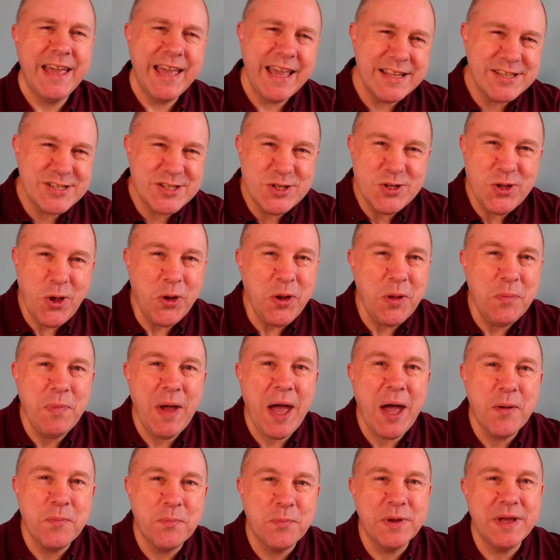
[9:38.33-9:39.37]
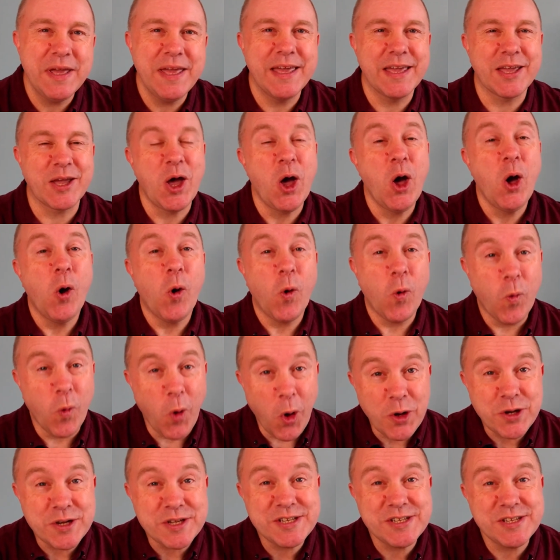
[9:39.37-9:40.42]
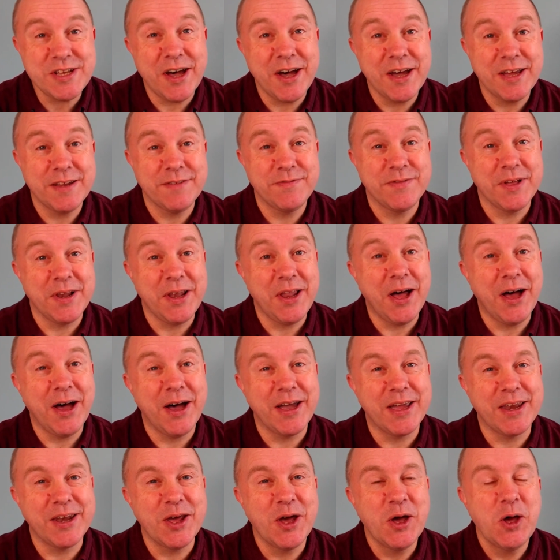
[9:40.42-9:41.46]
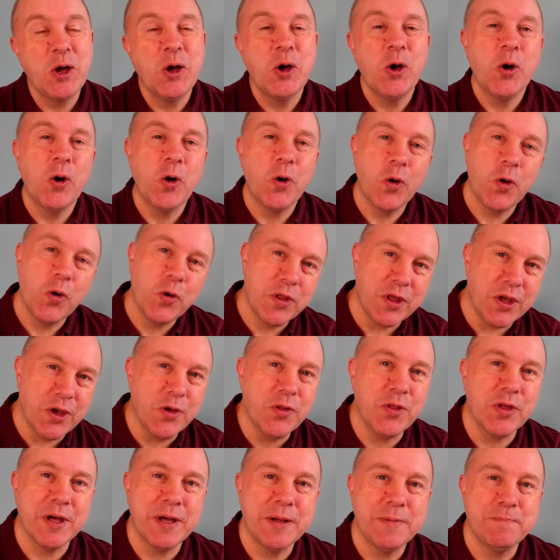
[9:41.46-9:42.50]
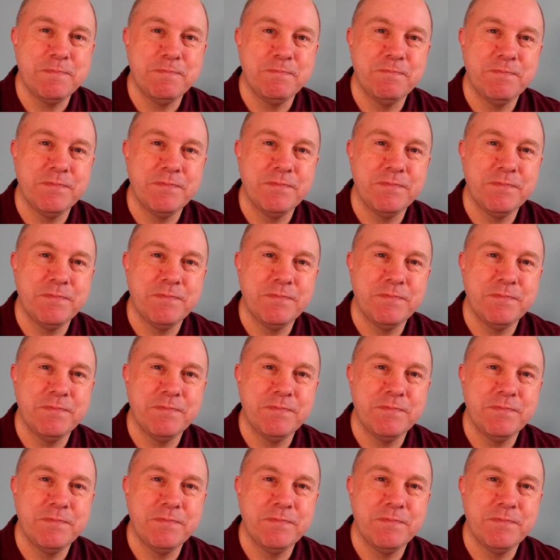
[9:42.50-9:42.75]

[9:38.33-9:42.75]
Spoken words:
It's not about being one side of the line or the other.